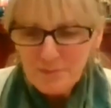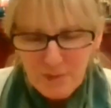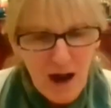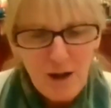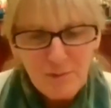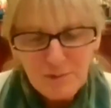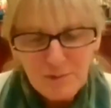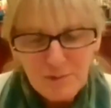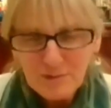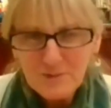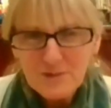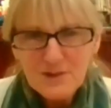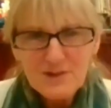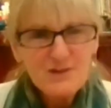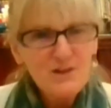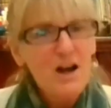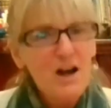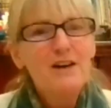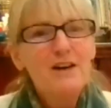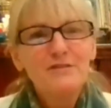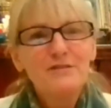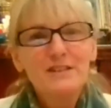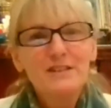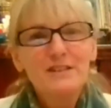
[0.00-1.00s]
problem
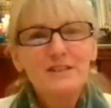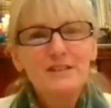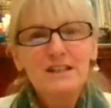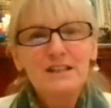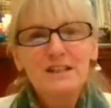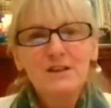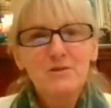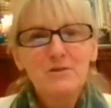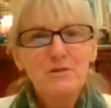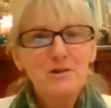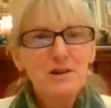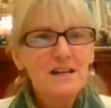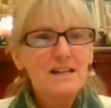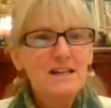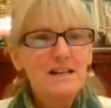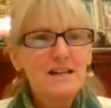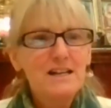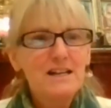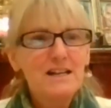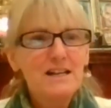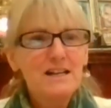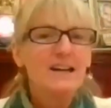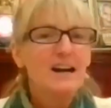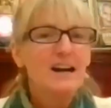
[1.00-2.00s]
solving
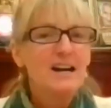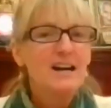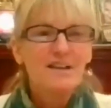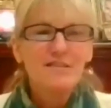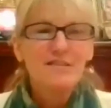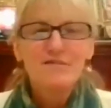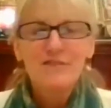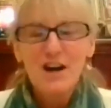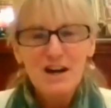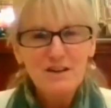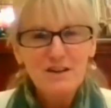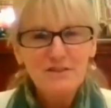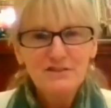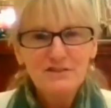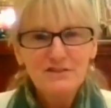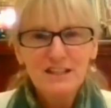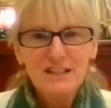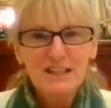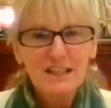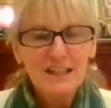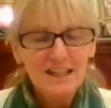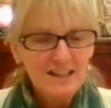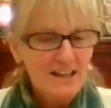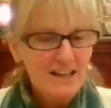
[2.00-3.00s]
organization I got
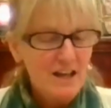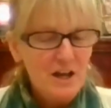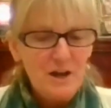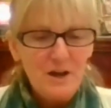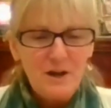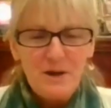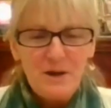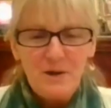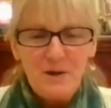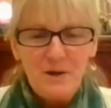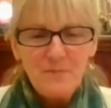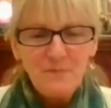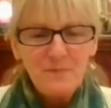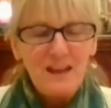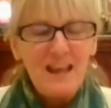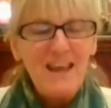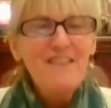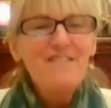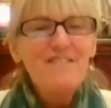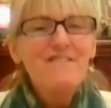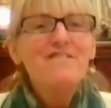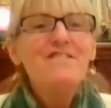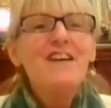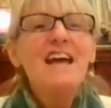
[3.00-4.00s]
involved in,
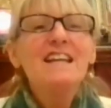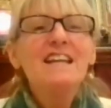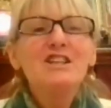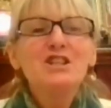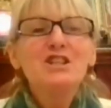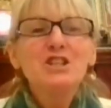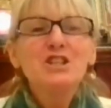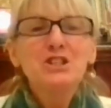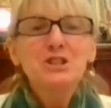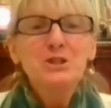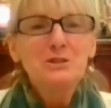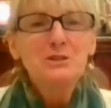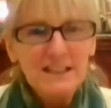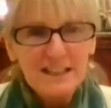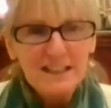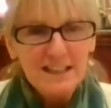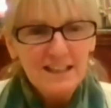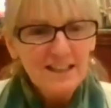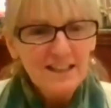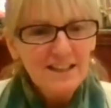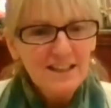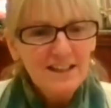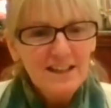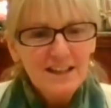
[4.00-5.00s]

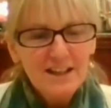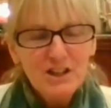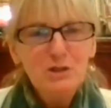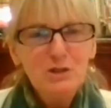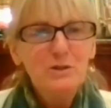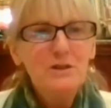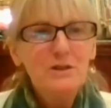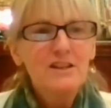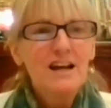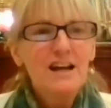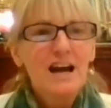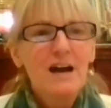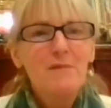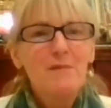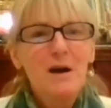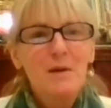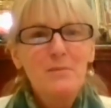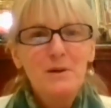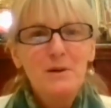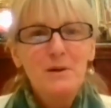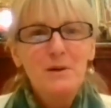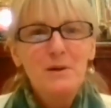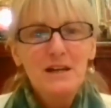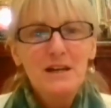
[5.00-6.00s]
eventually you would come
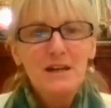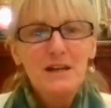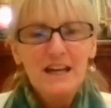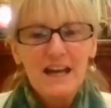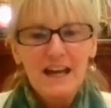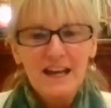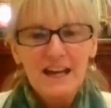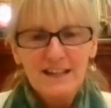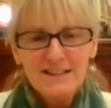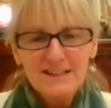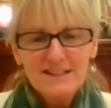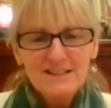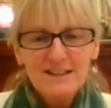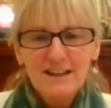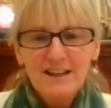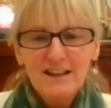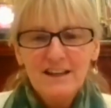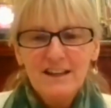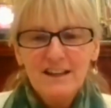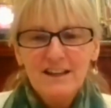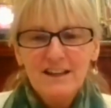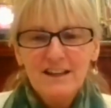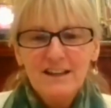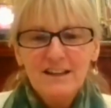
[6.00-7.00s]
up
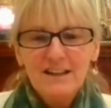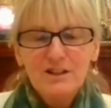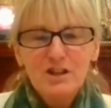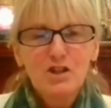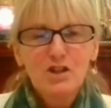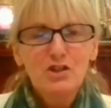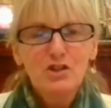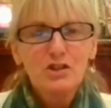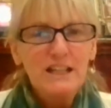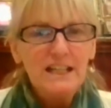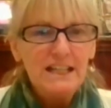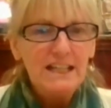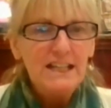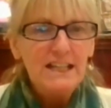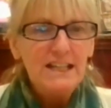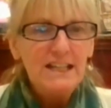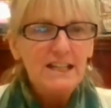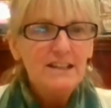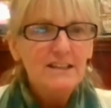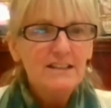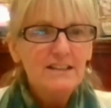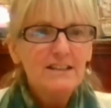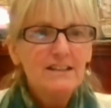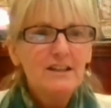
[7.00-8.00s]
against
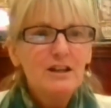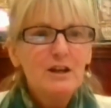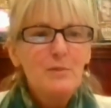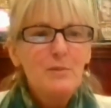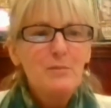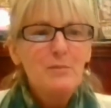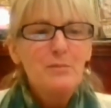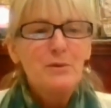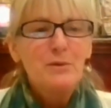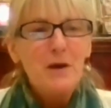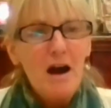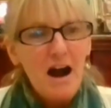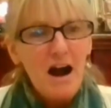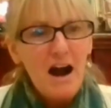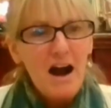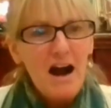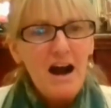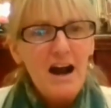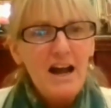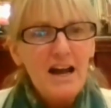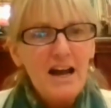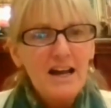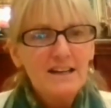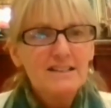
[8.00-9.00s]
greed,
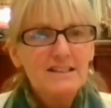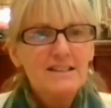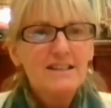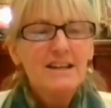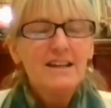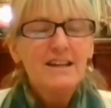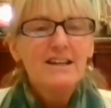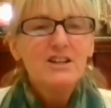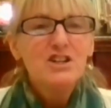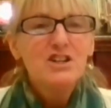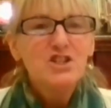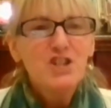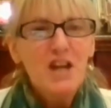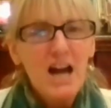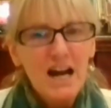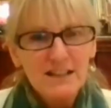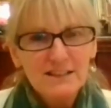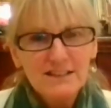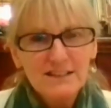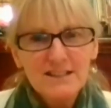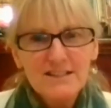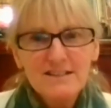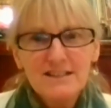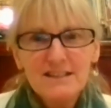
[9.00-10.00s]
pride,
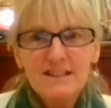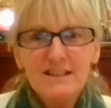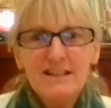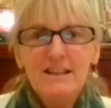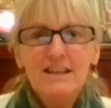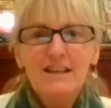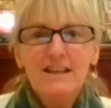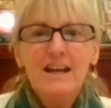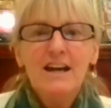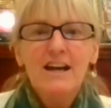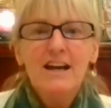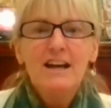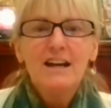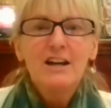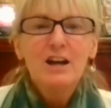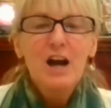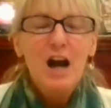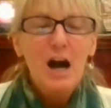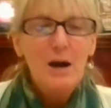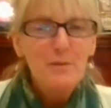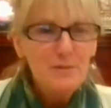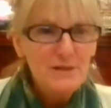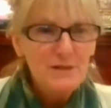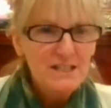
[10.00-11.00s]
jealousy,
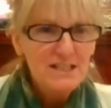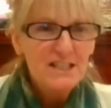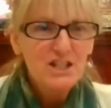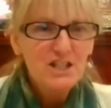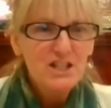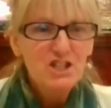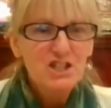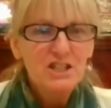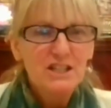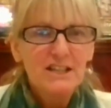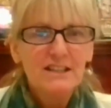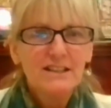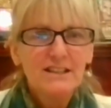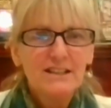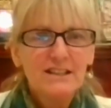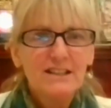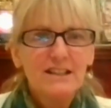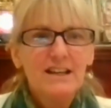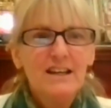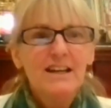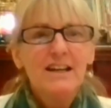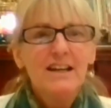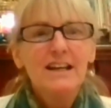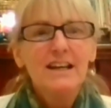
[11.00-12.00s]

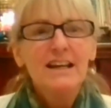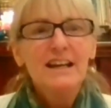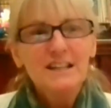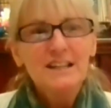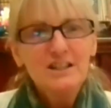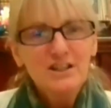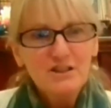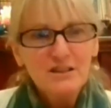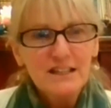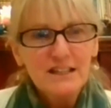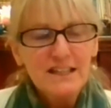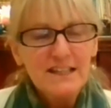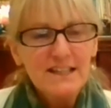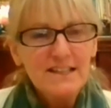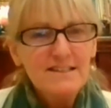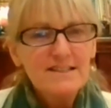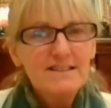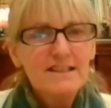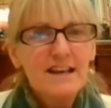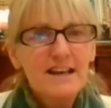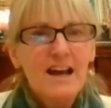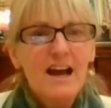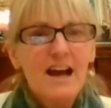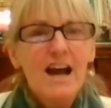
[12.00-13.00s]
competition,
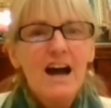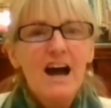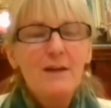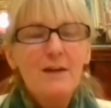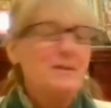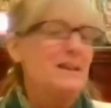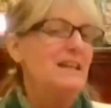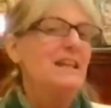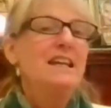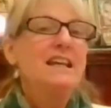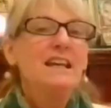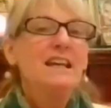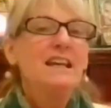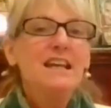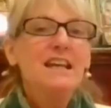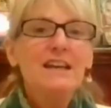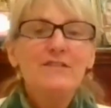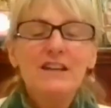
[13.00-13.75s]
ignorance. I mean,